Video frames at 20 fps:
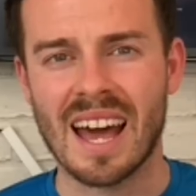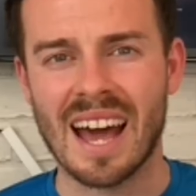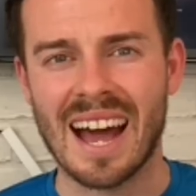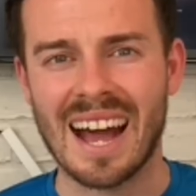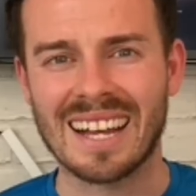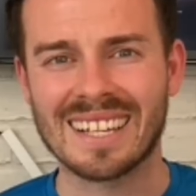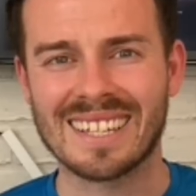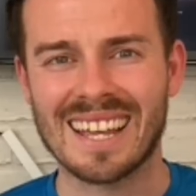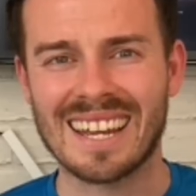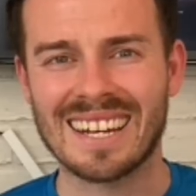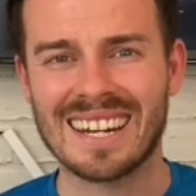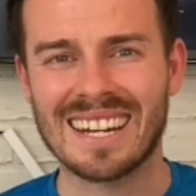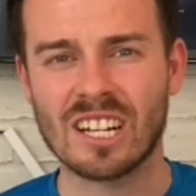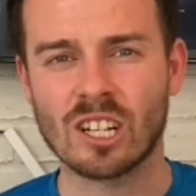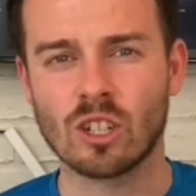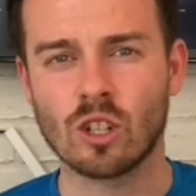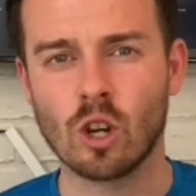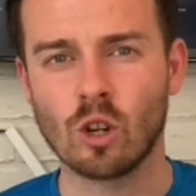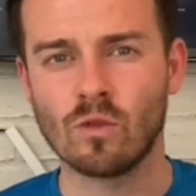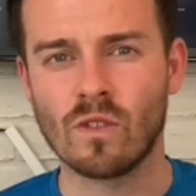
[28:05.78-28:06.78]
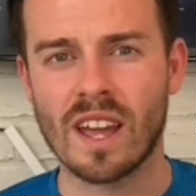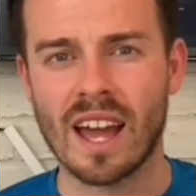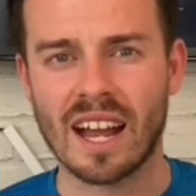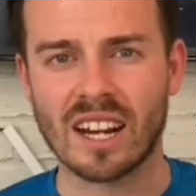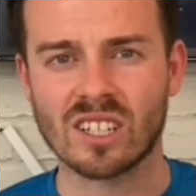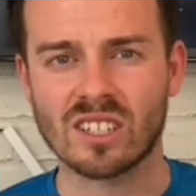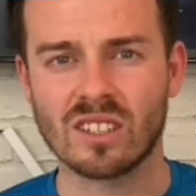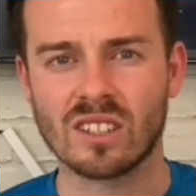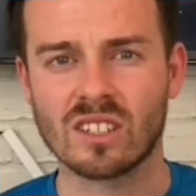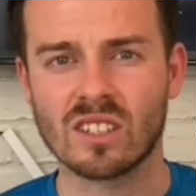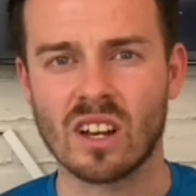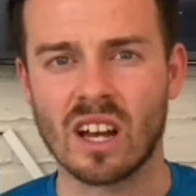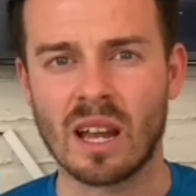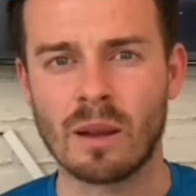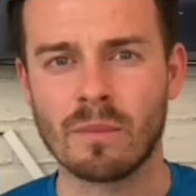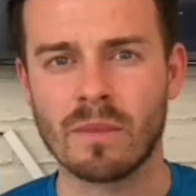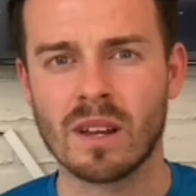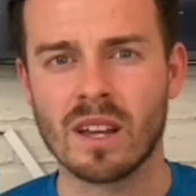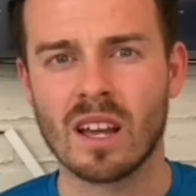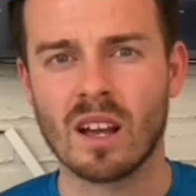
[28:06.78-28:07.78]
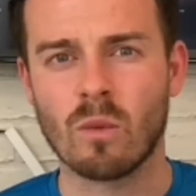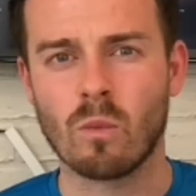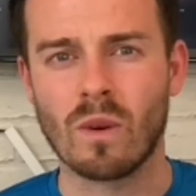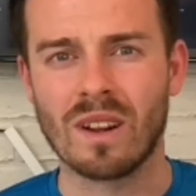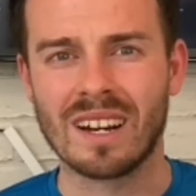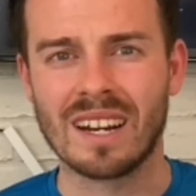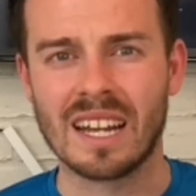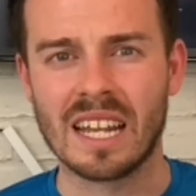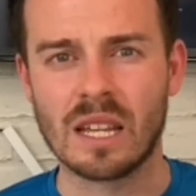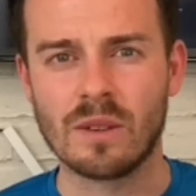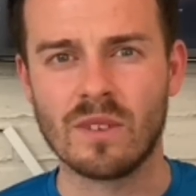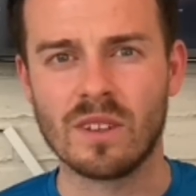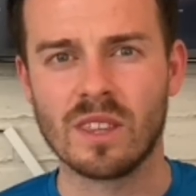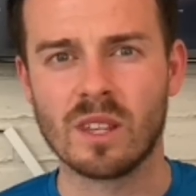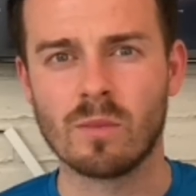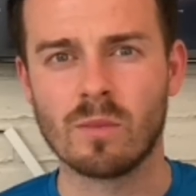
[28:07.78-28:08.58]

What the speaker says: as they need a good reaction time when leaving the